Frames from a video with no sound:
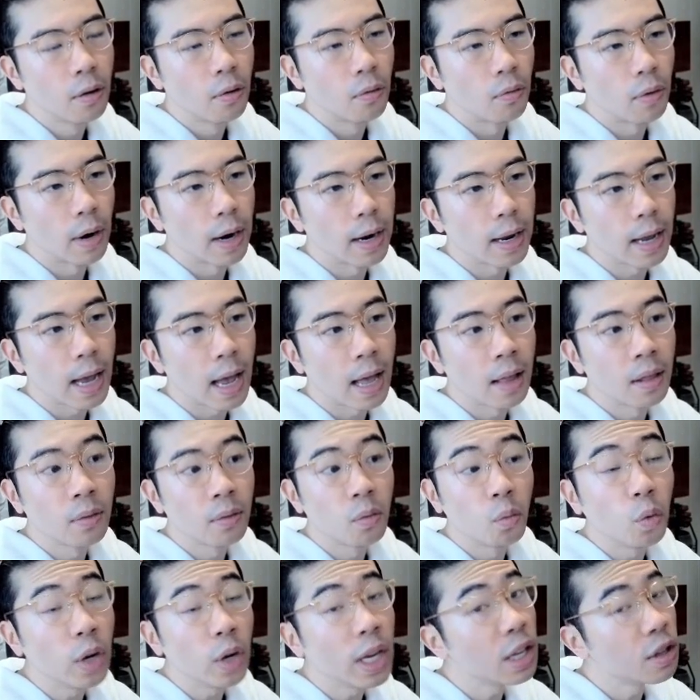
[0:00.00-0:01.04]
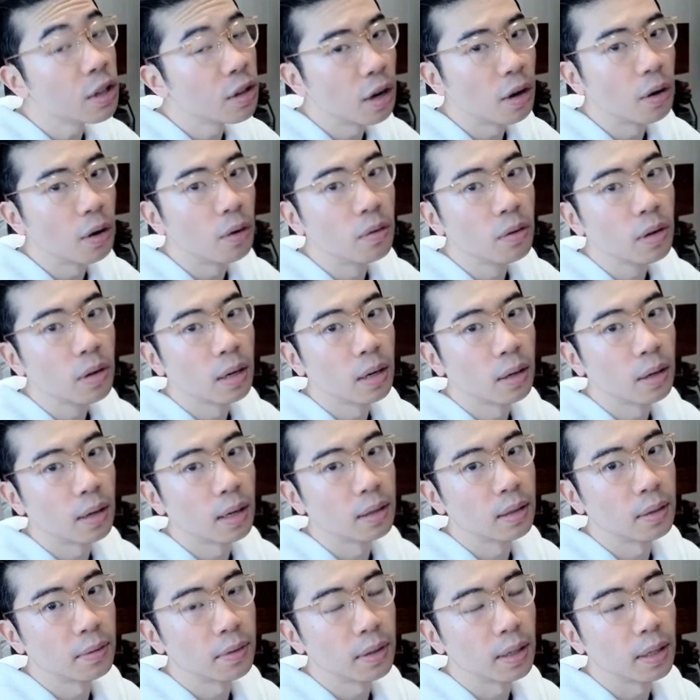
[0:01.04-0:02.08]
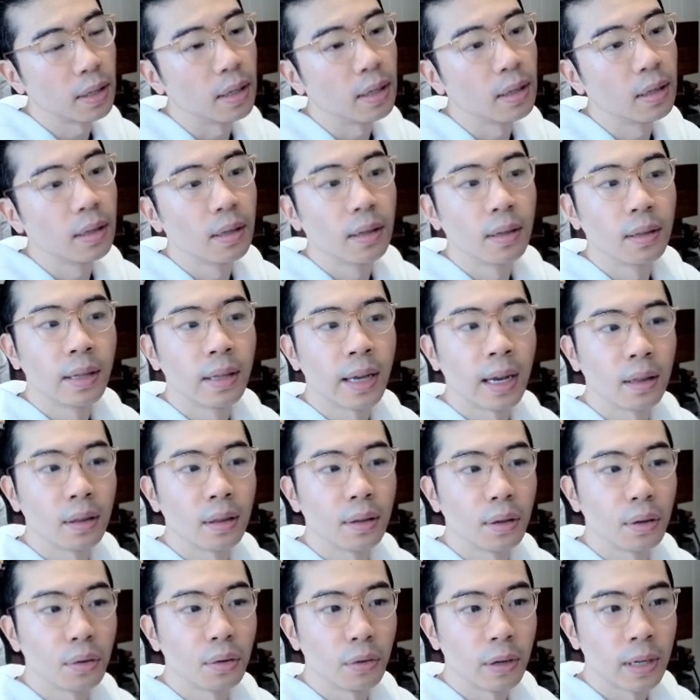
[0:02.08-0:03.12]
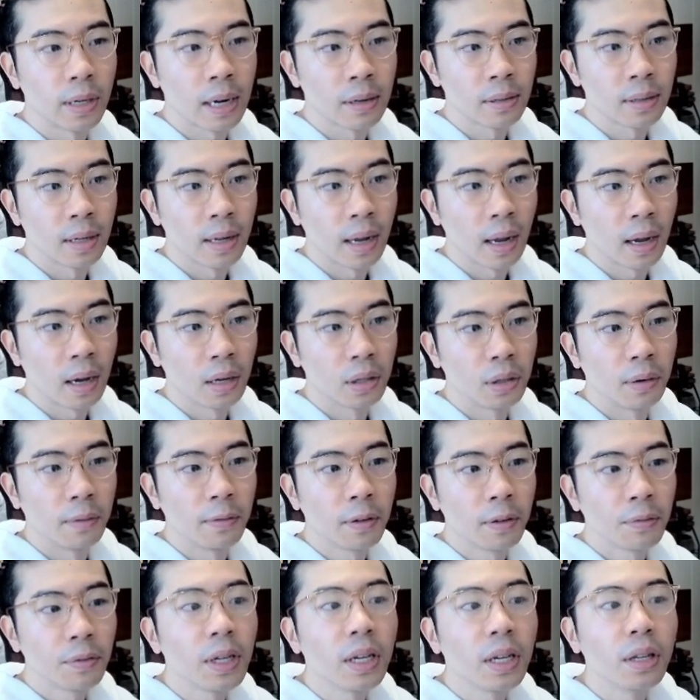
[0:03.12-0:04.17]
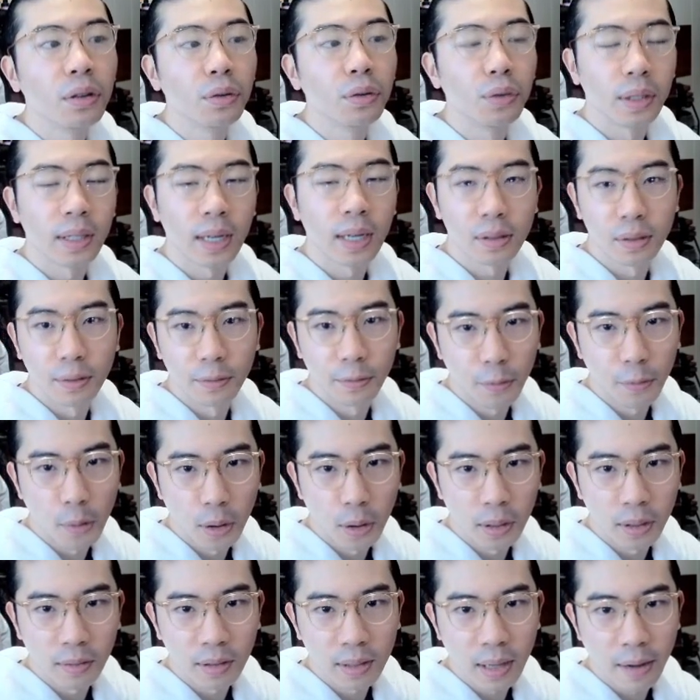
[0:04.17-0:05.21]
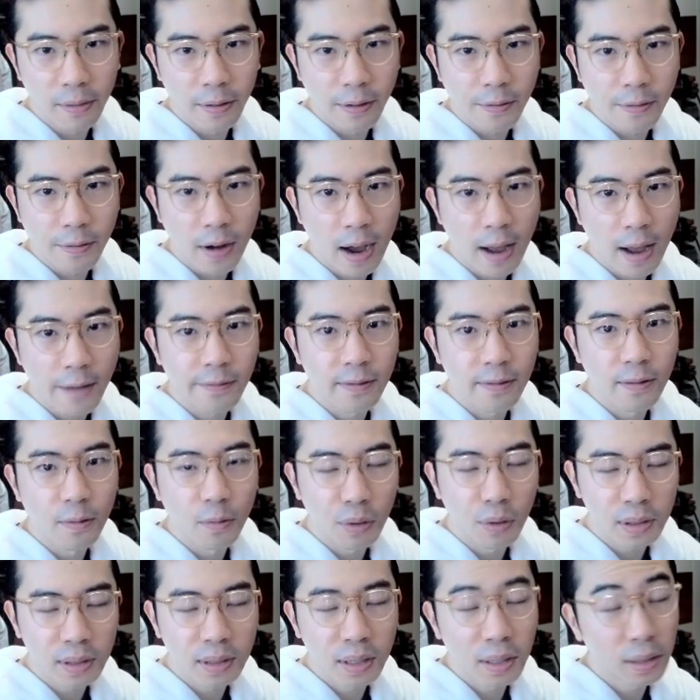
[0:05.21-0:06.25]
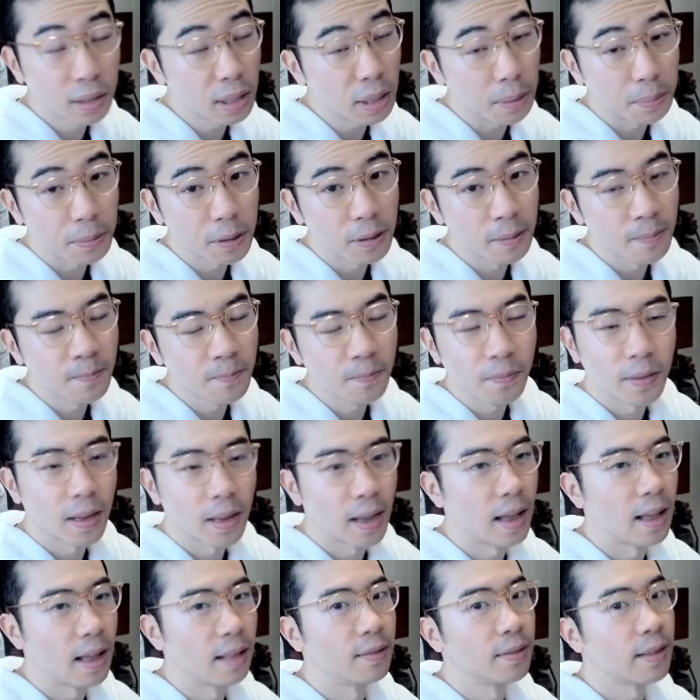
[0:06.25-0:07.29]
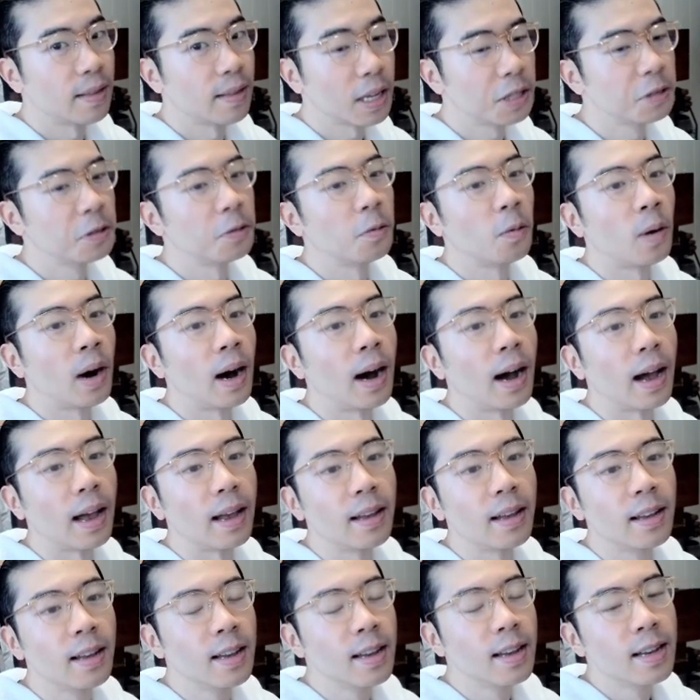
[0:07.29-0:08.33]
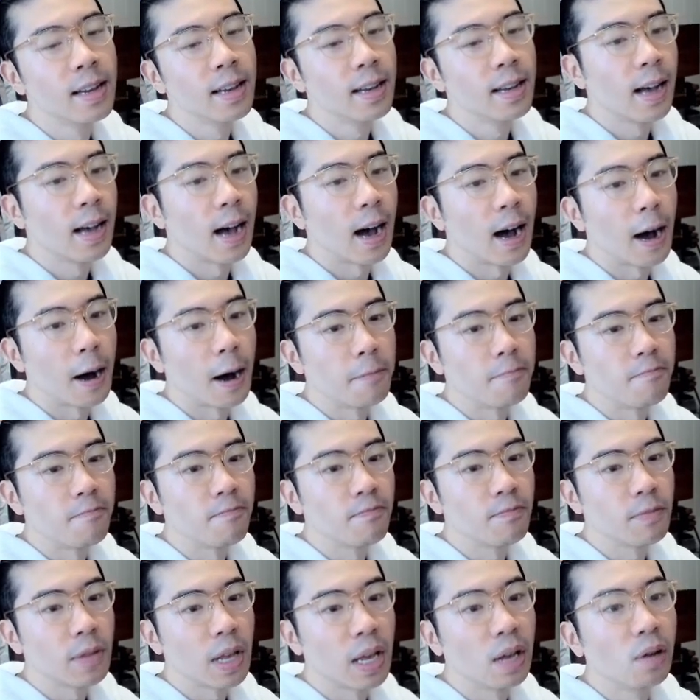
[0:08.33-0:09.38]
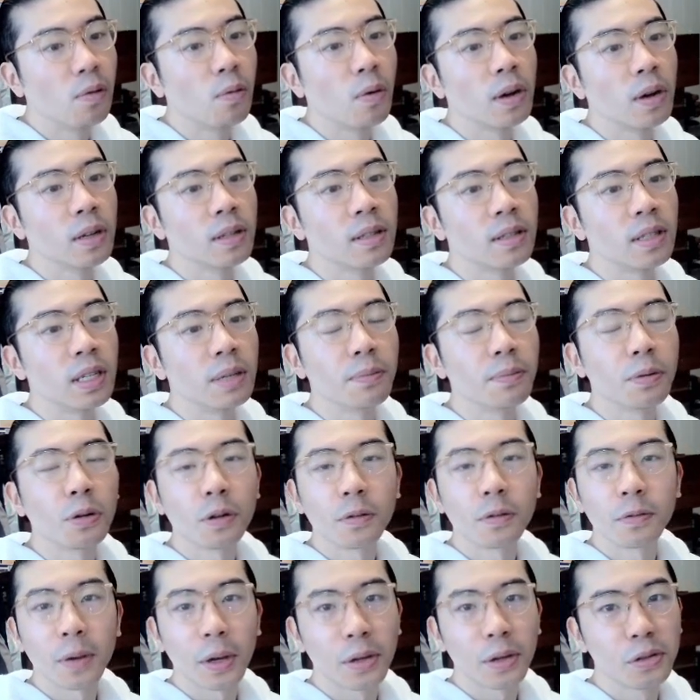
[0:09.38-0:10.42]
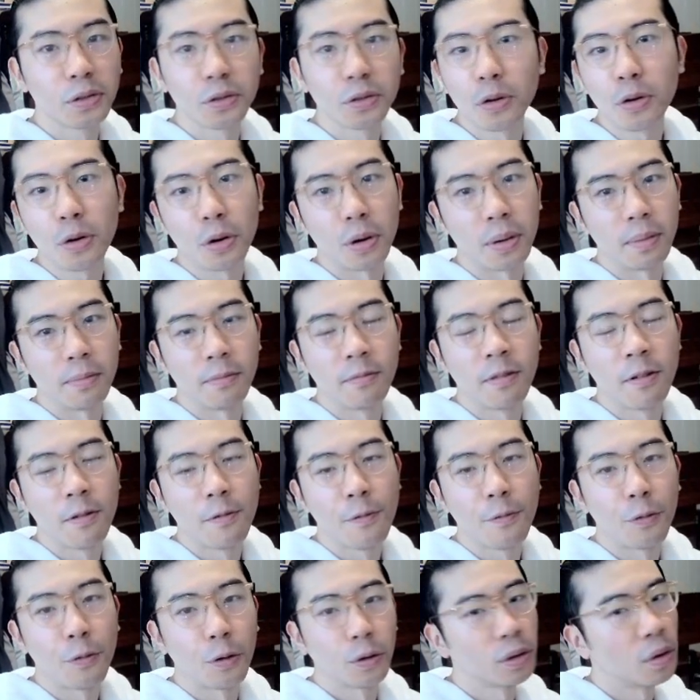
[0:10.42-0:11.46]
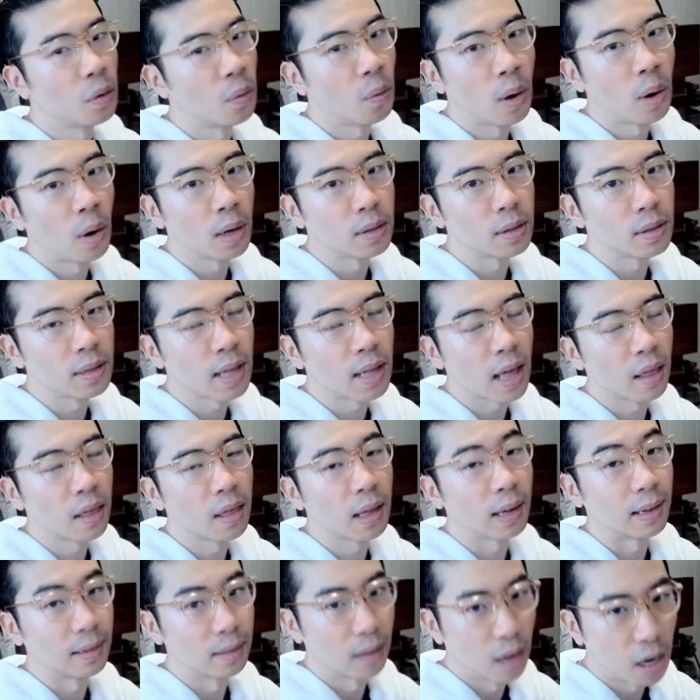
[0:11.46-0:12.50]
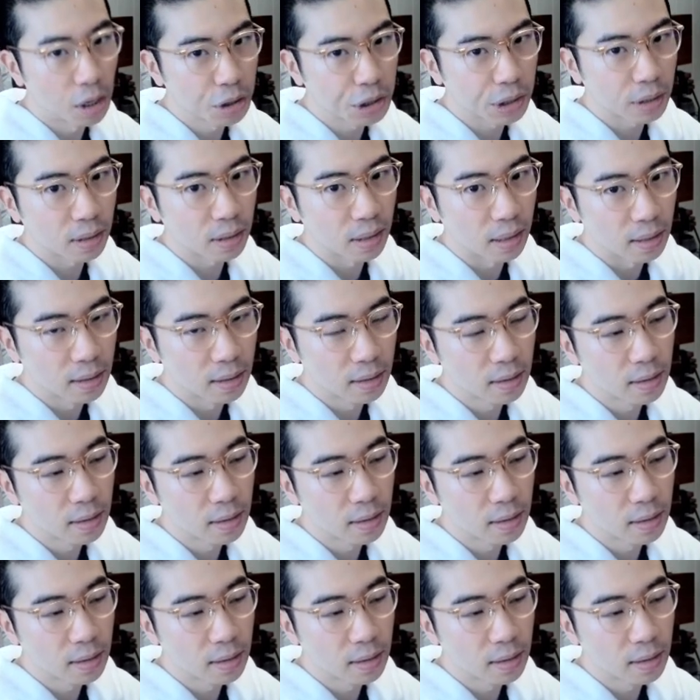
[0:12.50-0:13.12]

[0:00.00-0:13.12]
right? And we know collectively that the 3,850, 3,475 was the dips, and that's why it was the perfect storm for the ones that think logically.